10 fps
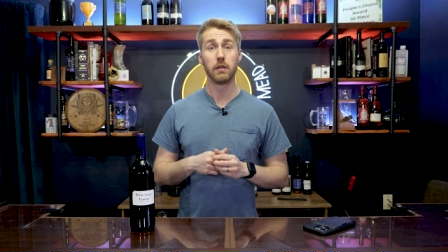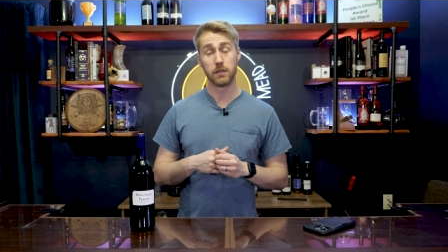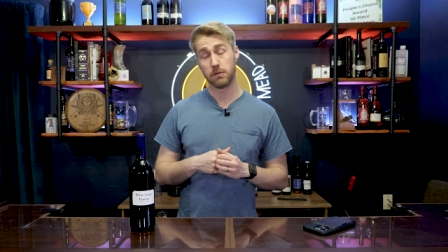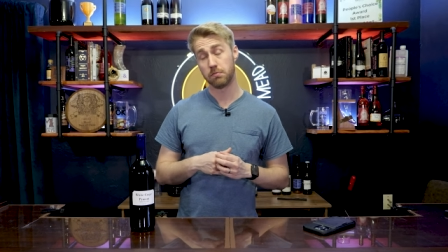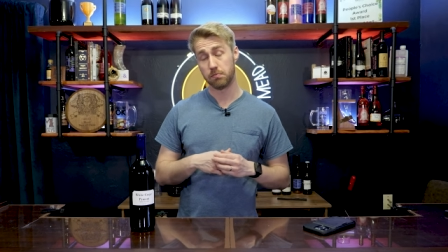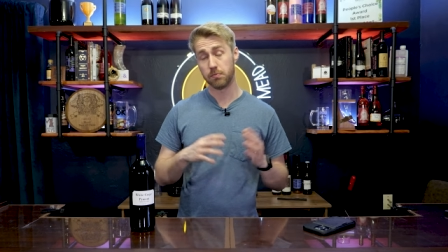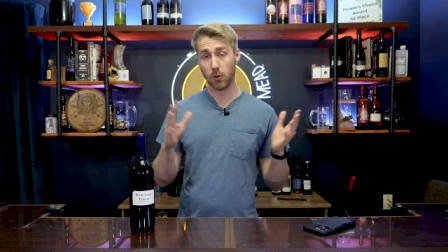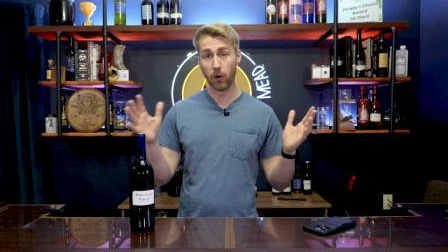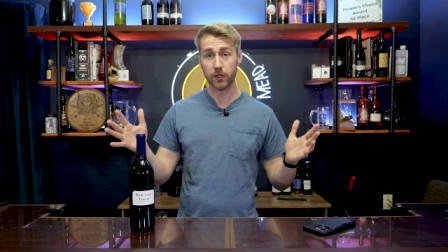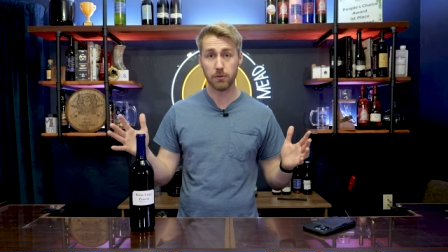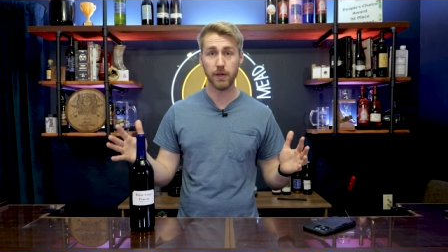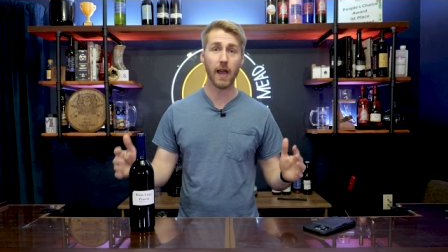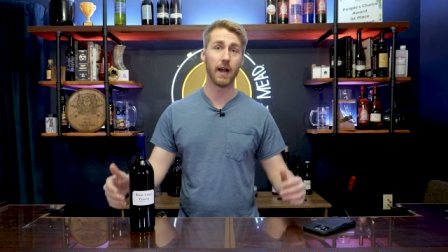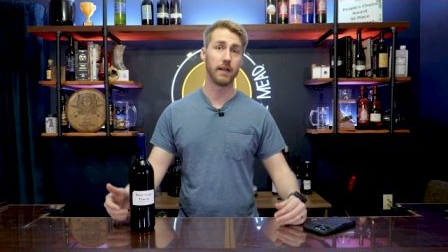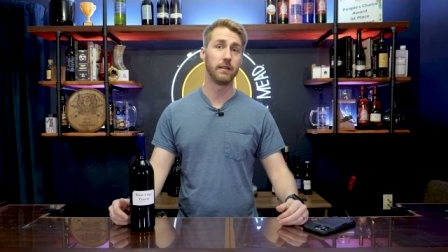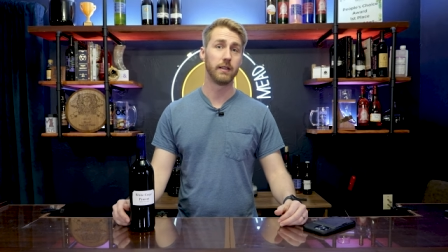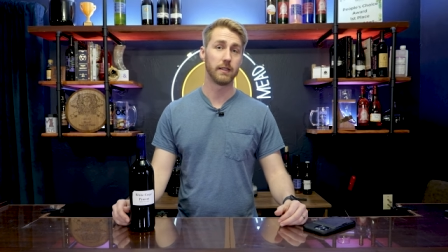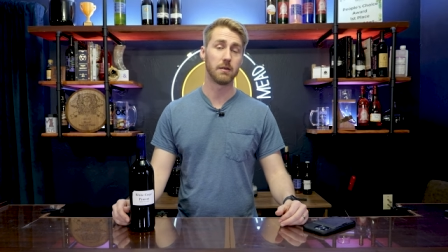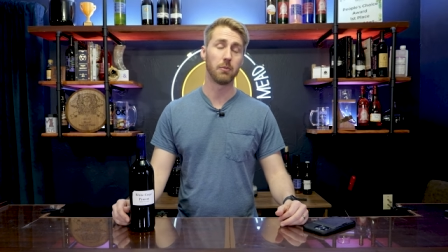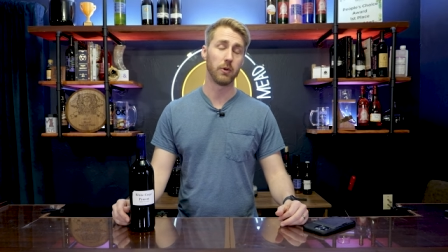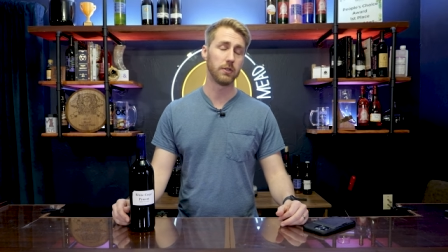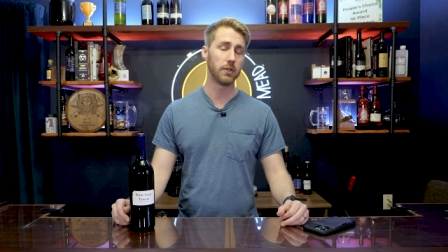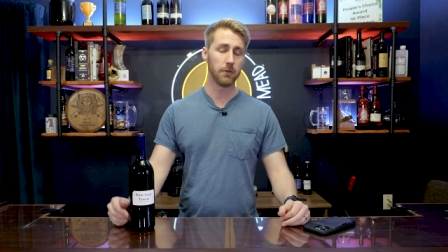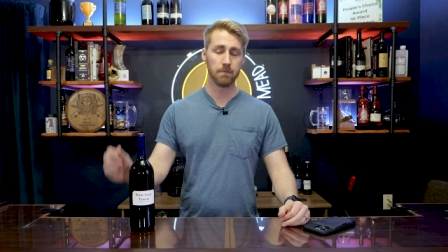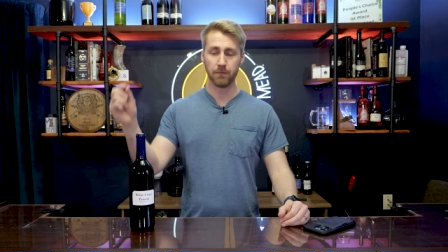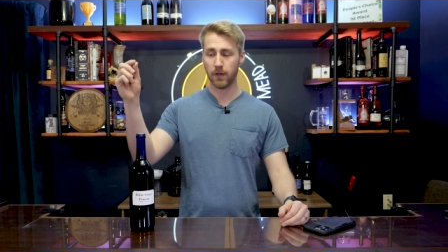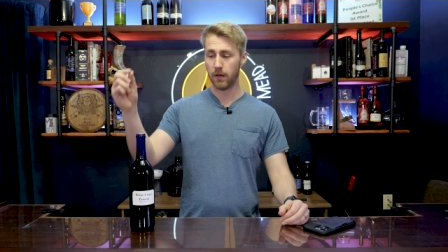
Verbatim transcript: is going to be added at some point soon.